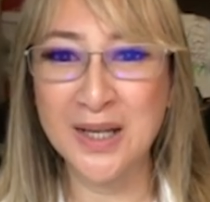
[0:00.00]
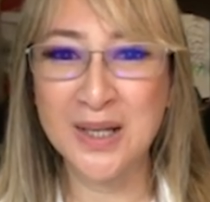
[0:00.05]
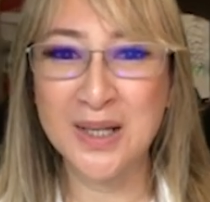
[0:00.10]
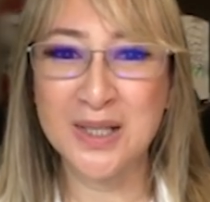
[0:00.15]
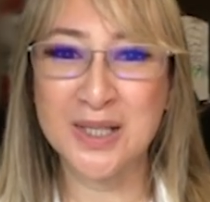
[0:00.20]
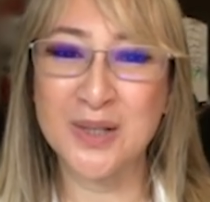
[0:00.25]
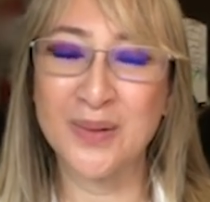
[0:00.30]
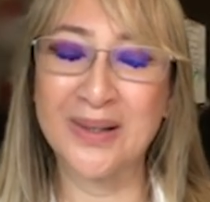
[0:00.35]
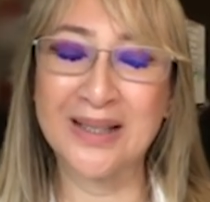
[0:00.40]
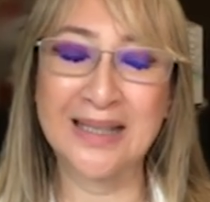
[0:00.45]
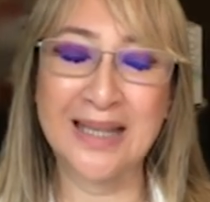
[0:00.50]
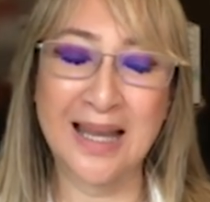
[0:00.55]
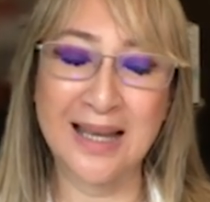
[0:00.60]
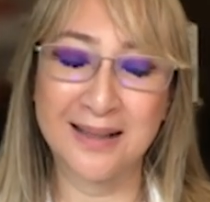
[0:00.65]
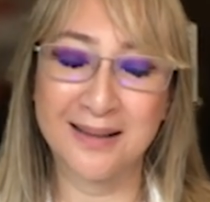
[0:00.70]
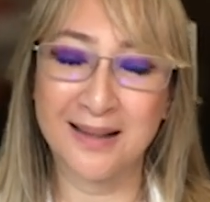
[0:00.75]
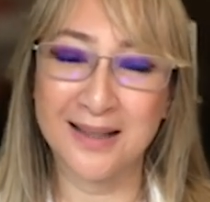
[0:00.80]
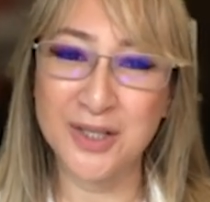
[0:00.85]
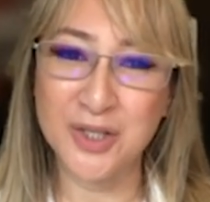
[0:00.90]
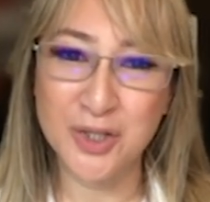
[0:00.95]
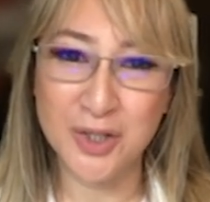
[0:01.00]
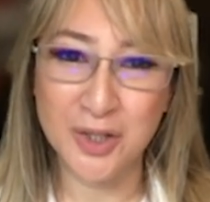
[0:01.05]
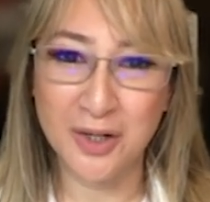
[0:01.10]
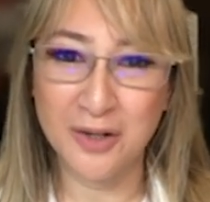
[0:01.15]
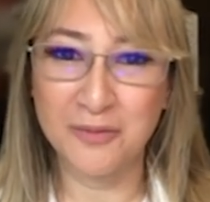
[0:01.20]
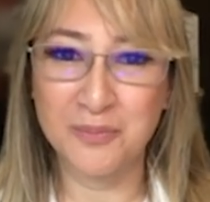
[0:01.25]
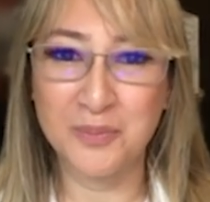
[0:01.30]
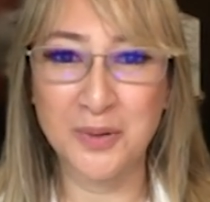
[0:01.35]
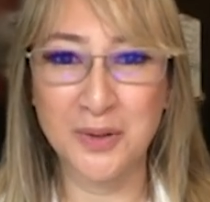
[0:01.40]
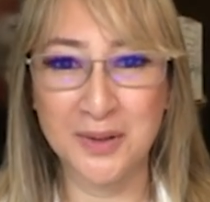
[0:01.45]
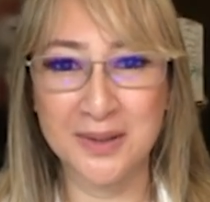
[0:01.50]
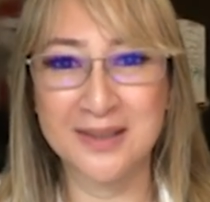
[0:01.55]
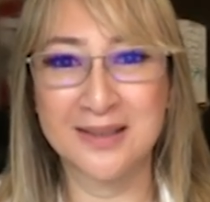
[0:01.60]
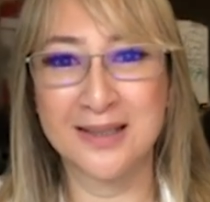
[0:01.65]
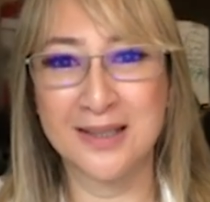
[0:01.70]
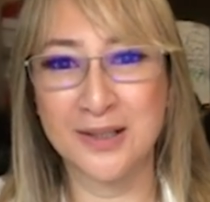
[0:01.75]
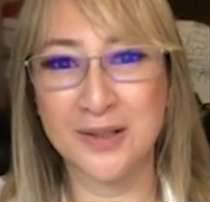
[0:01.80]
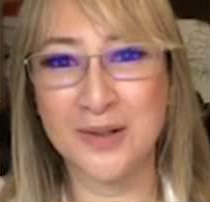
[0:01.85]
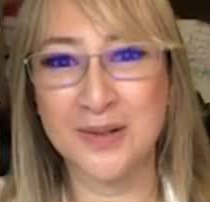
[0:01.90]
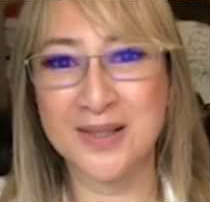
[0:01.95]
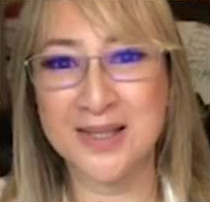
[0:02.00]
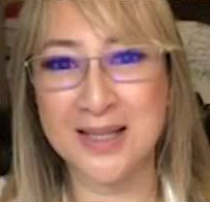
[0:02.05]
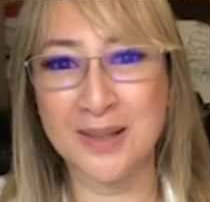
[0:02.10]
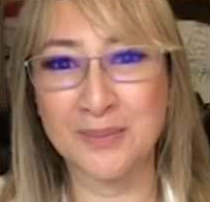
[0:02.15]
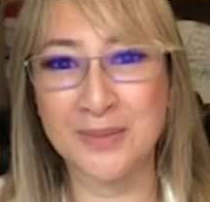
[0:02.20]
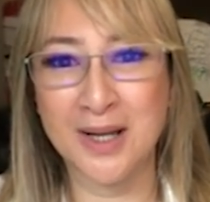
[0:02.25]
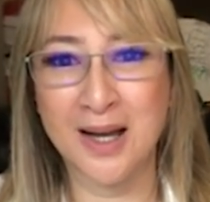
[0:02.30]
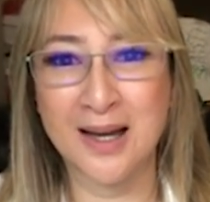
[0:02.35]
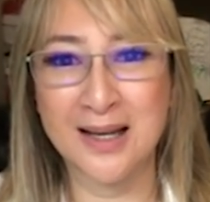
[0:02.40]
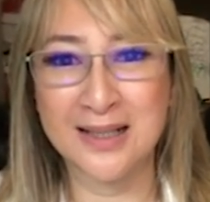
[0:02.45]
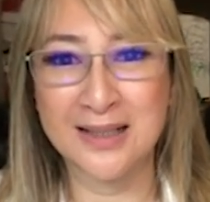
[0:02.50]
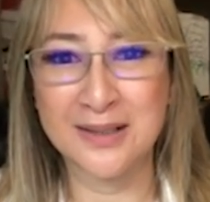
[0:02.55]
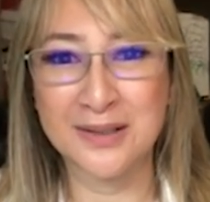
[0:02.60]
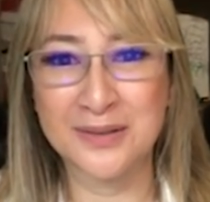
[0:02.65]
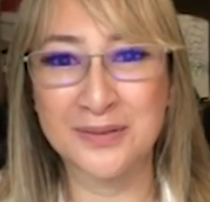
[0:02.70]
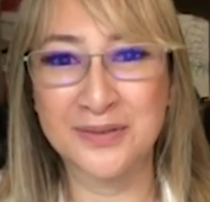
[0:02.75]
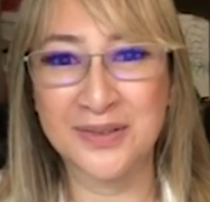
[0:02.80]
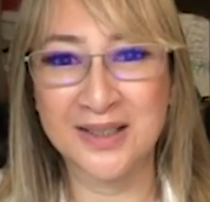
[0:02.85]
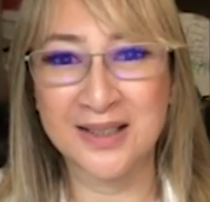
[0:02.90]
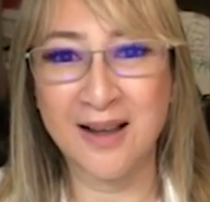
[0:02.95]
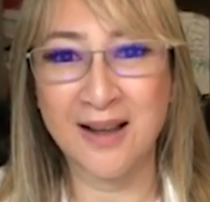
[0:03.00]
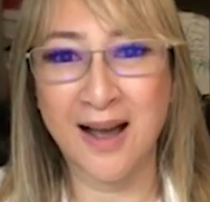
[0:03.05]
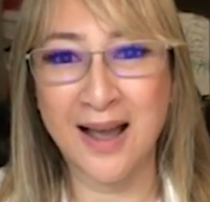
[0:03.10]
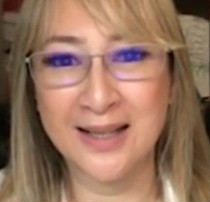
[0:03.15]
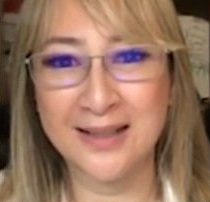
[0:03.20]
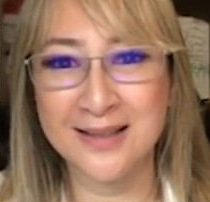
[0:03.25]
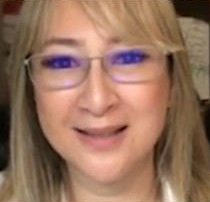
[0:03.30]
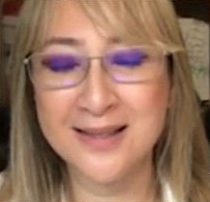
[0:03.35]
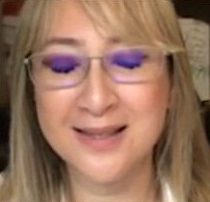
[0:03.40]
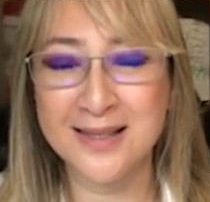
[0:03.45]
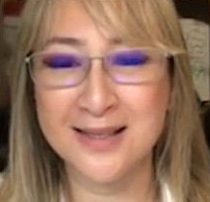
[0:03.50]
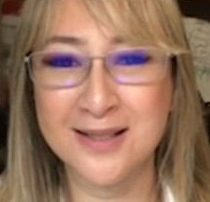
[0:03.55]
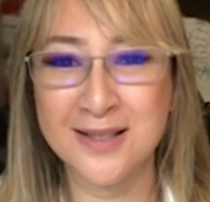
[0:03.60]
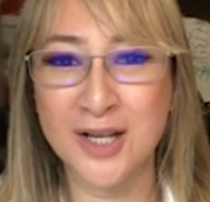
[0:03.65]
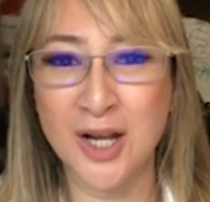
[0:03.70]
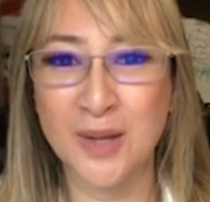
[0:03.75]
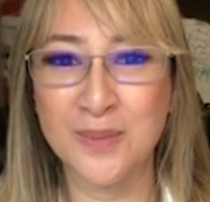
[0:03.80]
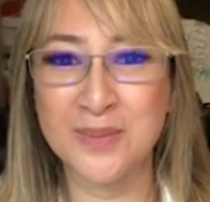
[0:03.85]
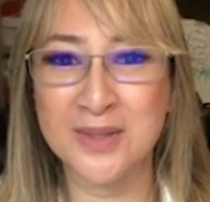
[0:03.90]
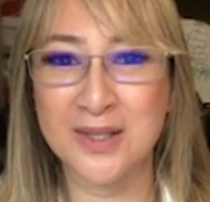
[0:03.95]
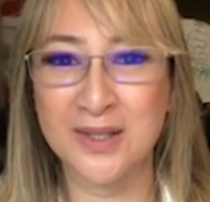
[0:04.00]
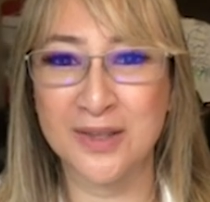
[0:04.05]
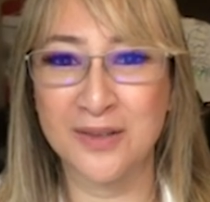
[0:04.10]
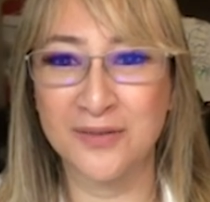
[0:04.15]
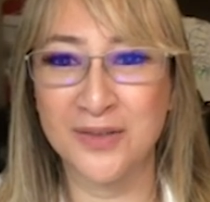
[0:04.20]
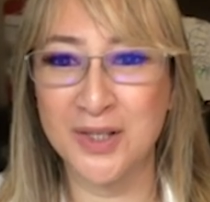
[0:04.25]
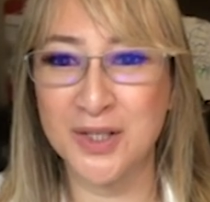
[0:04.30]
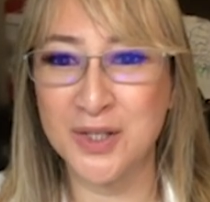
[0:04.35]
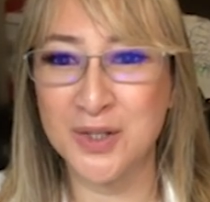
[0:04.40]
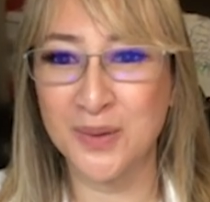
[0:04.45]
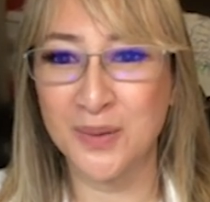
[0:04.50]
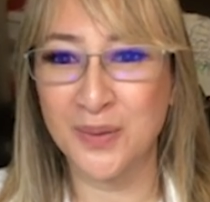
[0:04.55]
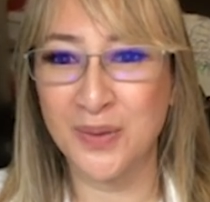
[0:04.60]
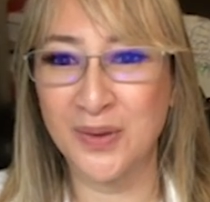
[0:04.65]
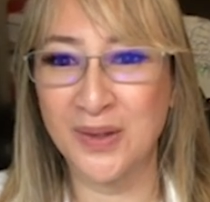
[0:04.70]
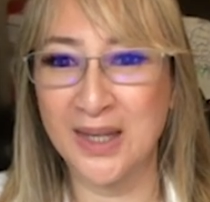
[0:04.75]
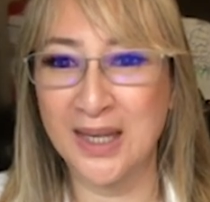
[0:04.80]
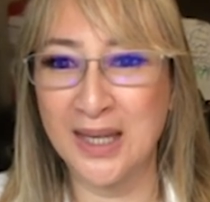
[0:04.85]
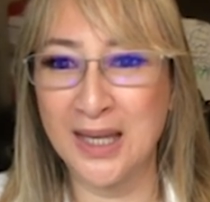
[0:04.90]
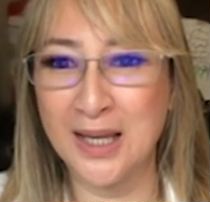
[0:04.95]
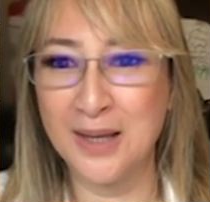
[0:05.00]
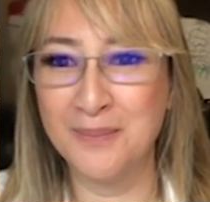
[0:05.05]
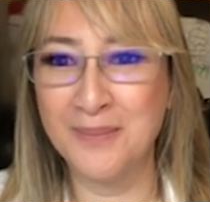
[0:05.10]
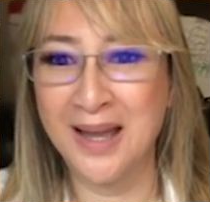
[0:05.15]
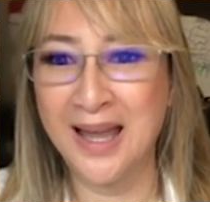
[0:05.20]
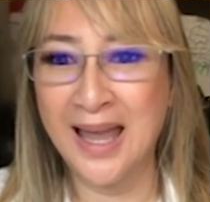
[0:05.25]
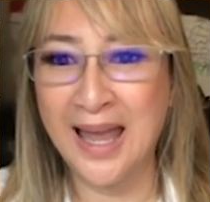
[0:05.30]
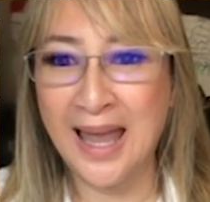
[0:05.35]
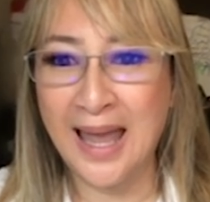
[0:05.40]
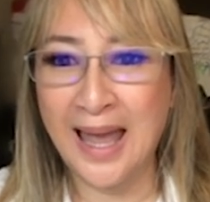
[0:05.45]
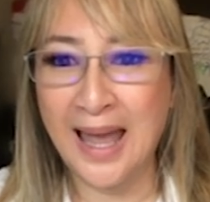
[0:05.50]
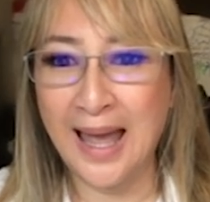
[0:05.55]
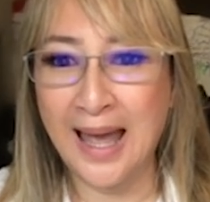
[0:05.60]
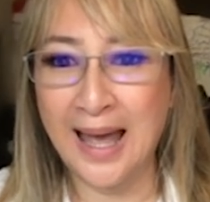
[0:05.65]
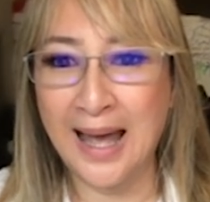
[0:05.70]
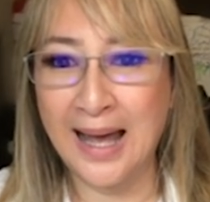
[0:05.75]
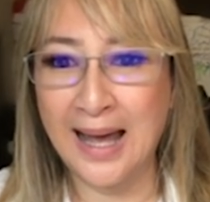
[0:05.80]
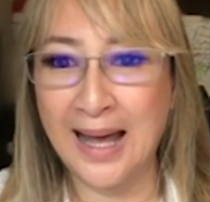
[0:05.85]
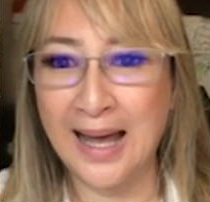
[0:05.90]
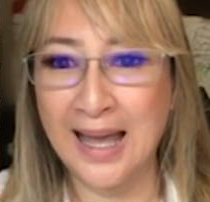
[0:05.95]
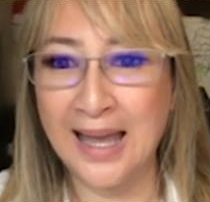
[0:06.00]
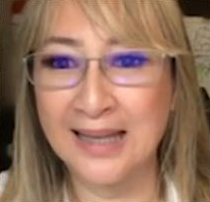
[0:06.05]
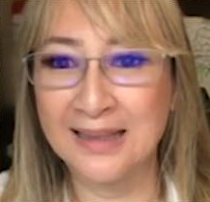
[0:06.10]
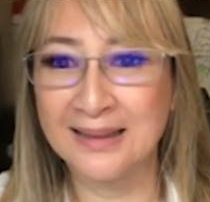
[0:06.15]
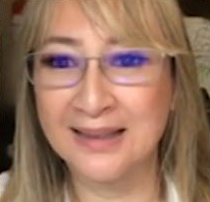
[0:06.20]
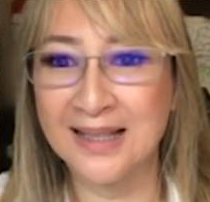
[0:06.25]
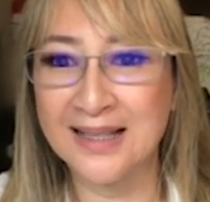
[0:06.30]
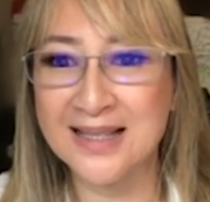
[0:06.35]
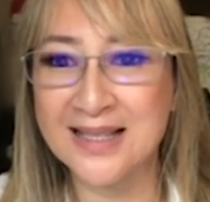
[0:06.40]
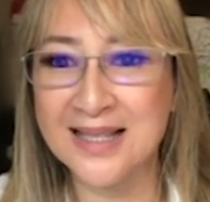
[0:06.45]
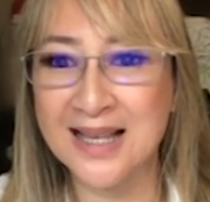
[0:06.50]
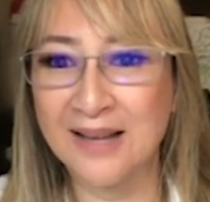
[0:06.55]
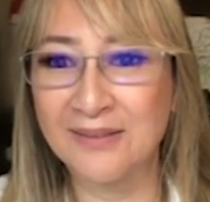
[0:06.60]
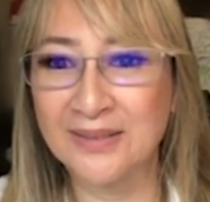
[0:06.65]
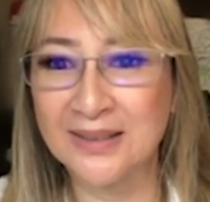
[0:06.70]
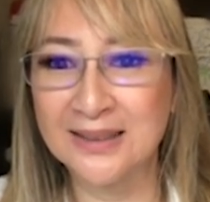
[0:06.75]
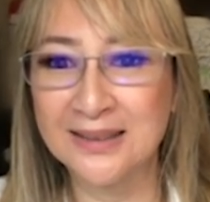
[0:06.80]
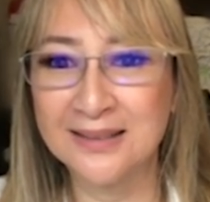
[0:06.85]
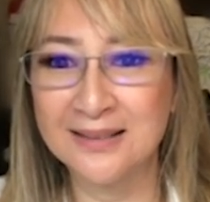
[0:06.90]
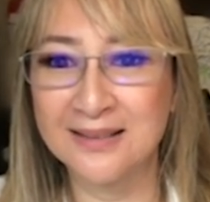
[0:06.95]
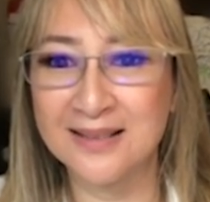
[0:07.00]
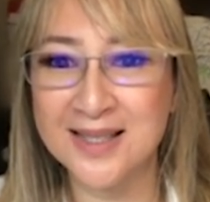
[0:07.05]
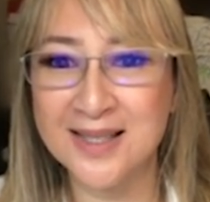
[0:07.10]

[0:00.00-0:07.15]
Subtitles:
So again, I should have put, you know, some kind of guidance terms of the visual theme. And let's have a look.